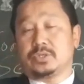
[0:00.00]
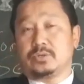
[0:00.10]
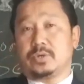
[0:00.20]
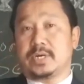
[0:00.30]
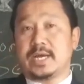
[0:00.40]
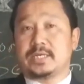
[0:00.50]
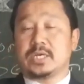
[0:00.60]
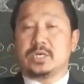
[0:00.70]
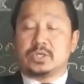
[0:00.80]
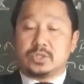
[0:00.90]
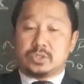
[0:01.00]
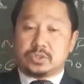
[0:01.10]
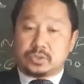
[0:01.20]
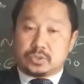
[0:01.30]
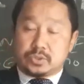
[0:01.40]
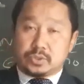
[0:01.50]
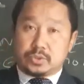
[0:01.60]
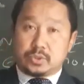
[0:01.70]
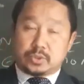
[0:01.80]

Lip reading: All right, so